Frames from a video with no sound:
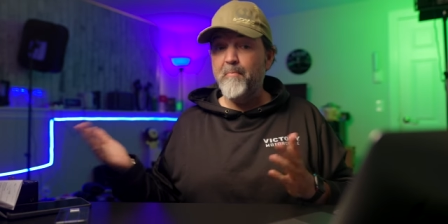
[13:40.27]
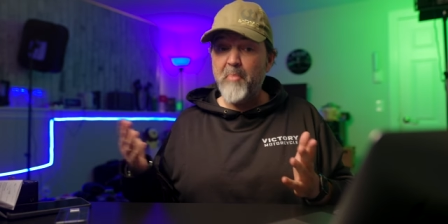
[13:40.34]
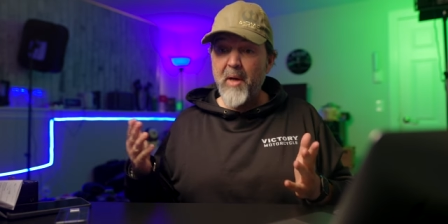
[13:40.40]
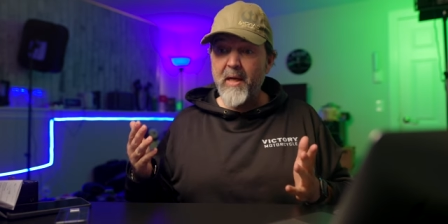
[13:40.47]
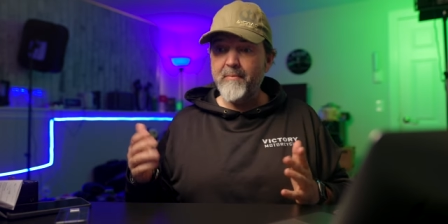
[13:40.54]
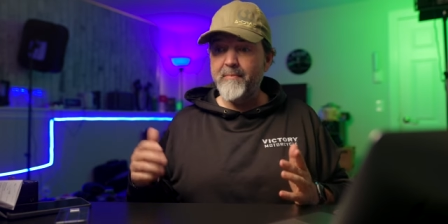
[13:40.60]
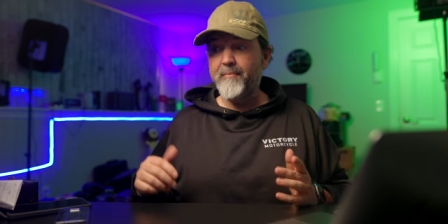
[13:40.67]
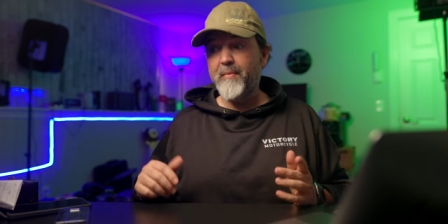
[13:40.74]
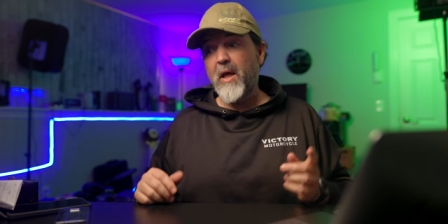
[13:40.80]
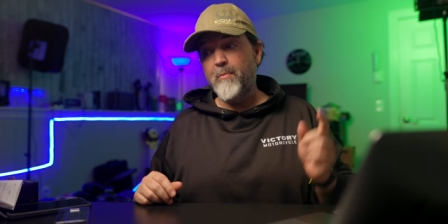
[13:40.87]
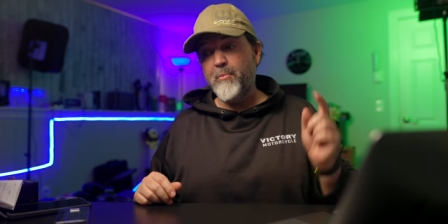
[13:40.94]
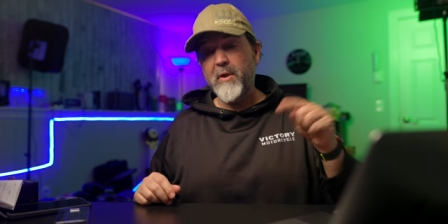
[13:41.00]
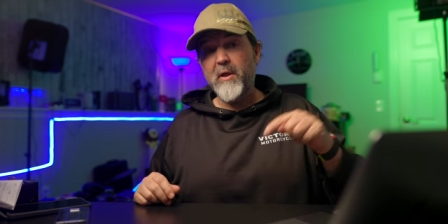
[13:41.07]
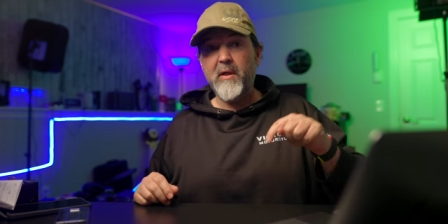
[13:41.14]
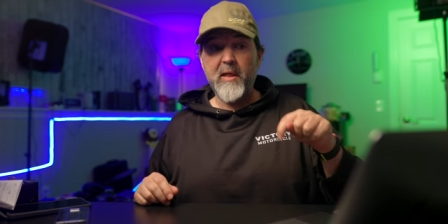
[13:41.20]
but I'll
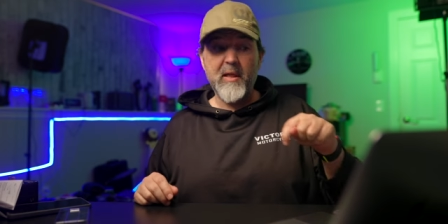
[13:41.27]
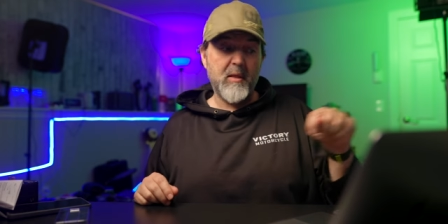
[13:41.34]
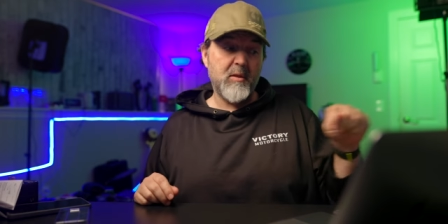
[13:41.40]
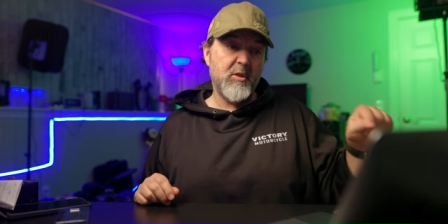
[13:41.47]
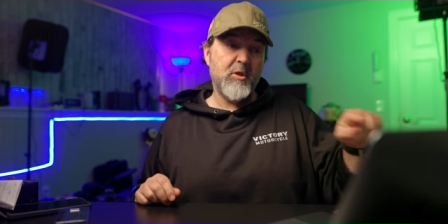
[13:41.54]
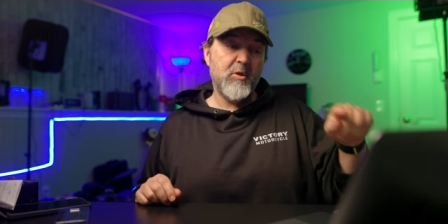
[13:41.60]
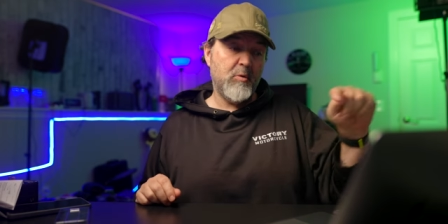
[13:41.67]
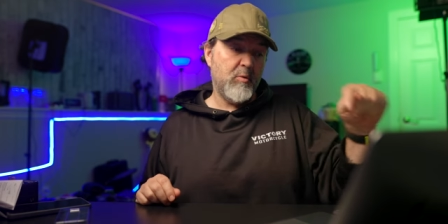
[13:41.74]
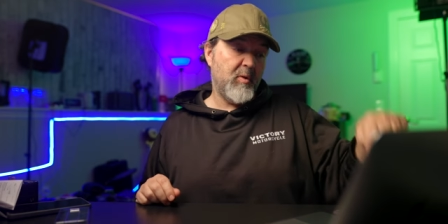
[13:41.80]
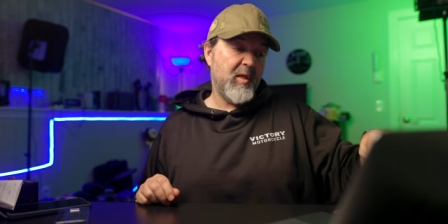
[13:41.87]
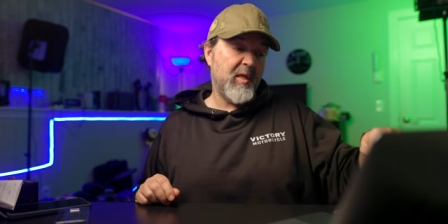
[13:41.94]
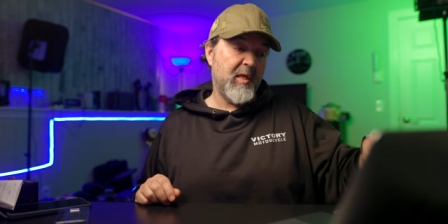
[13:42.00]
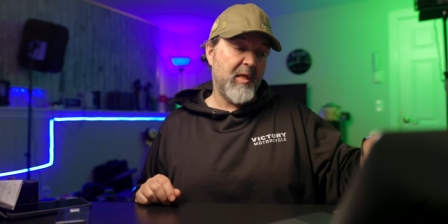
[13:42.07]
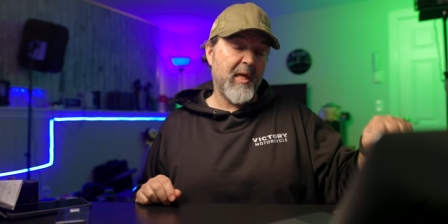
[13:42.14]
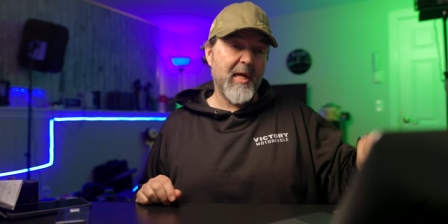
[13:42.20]
put a link to
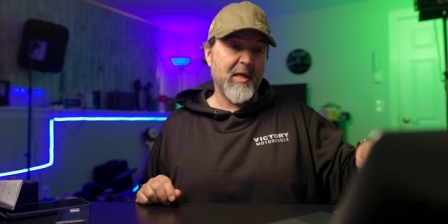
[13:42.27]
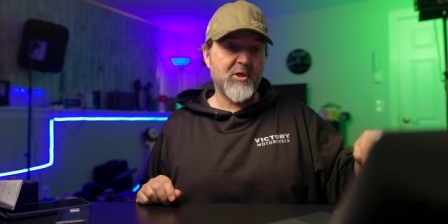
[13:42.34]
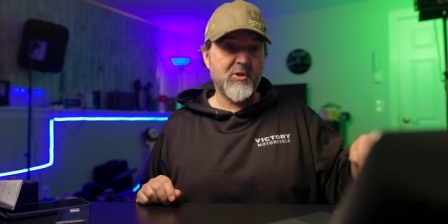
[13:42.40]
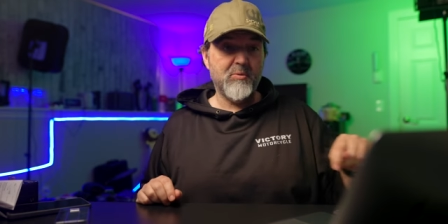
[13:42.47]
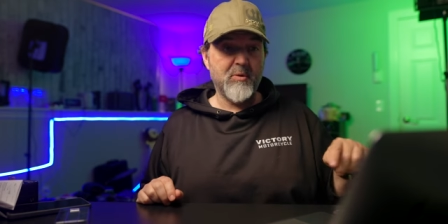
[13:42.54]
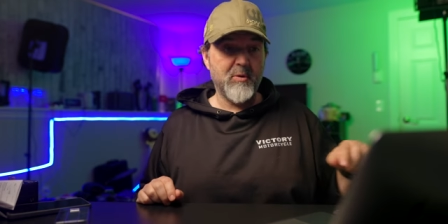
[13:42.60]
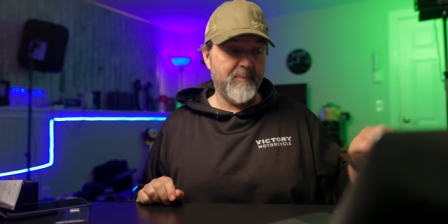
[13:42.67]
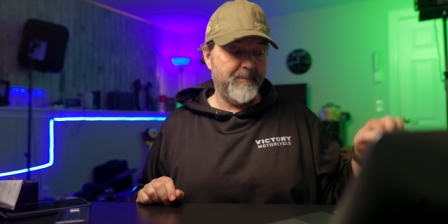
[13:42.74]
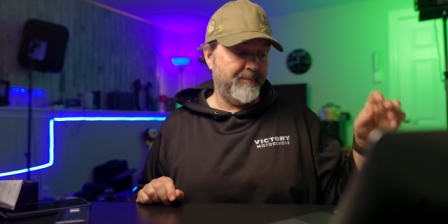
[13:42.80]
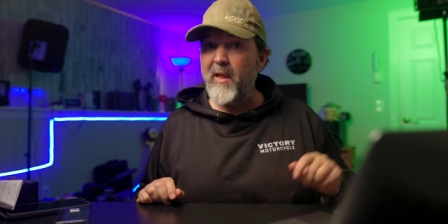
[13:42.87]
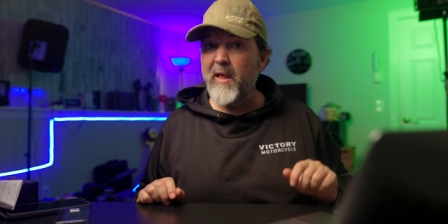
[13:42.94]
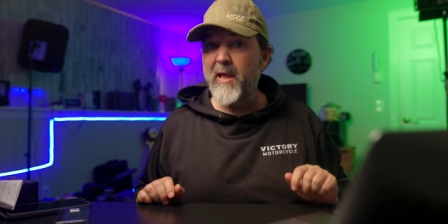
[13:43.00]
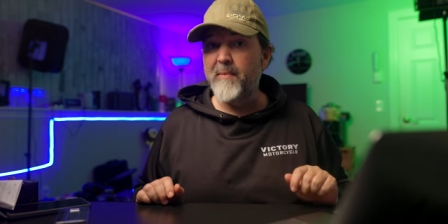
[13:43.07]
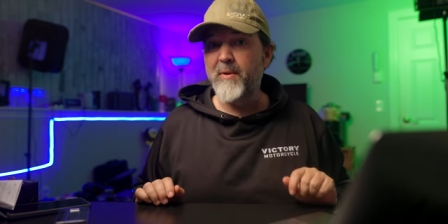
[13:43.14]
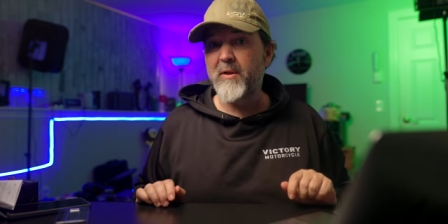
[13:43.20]
the actual
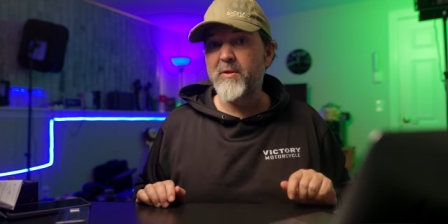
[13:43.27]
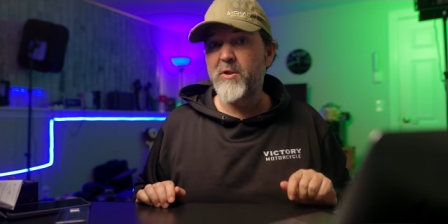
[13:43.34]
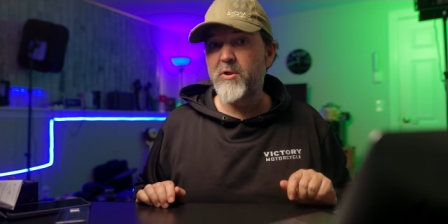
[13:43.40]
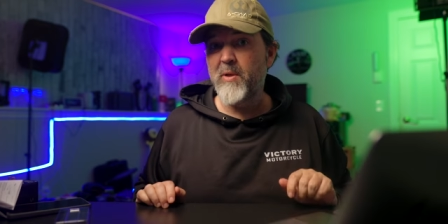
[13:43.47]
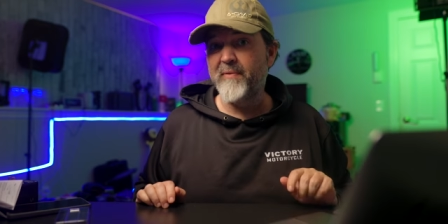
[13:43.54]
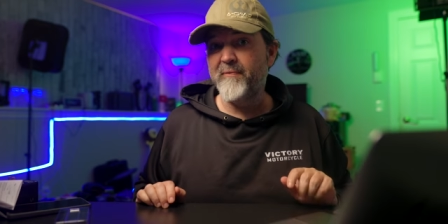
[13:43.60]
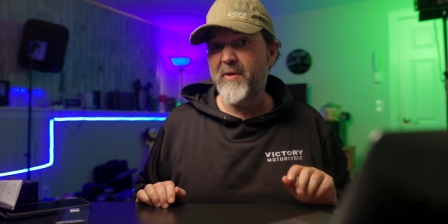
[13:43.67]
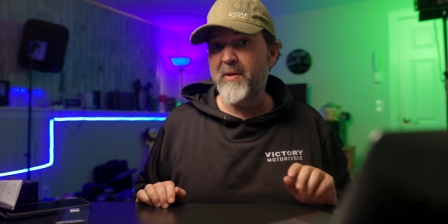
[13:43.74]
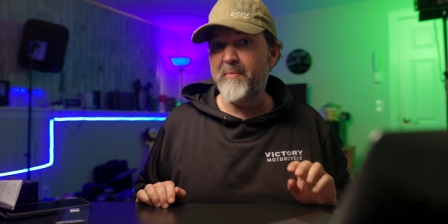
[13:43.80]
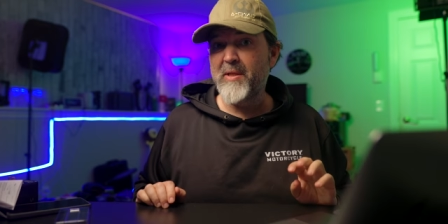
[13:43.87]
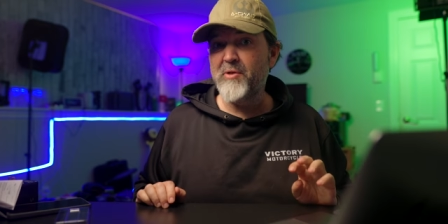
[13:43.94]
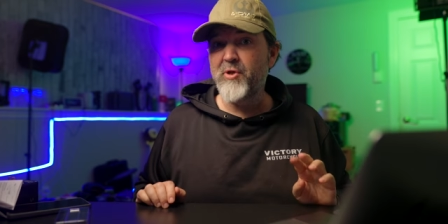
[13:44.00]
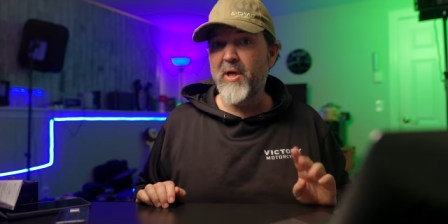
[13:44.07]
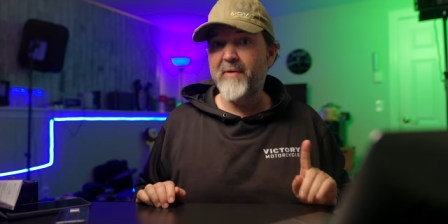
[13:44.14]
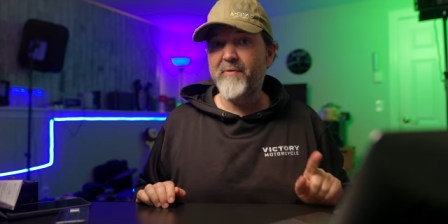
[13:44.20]
M.2
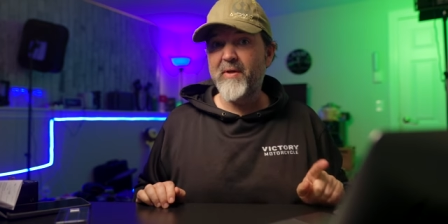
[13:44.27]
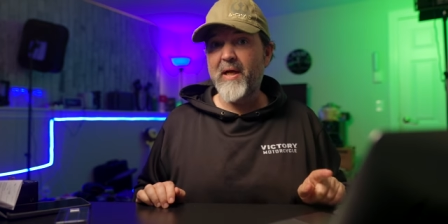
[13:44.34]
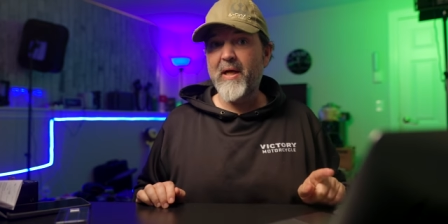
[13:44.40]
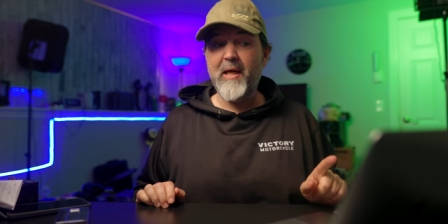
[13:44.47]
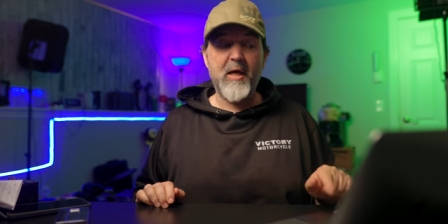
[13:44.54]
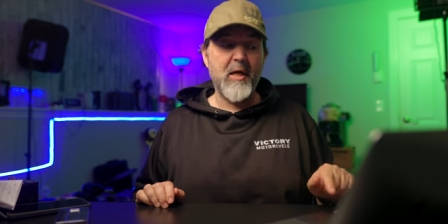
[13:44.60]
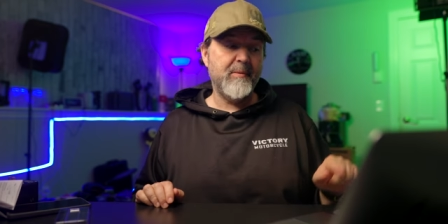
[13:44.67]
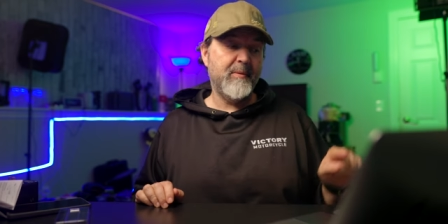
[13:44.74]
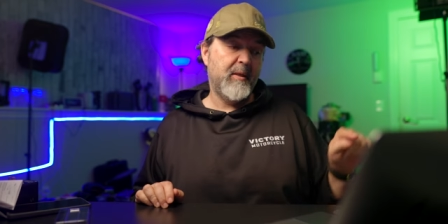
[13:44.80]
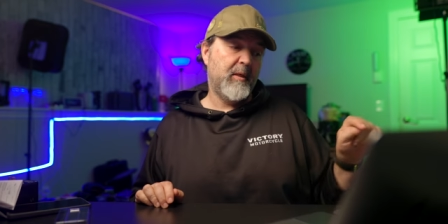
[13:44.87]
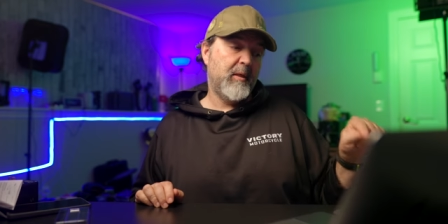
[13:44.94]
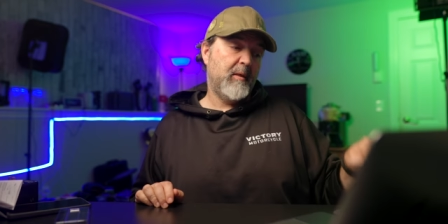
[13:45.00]
NVMe drive that I got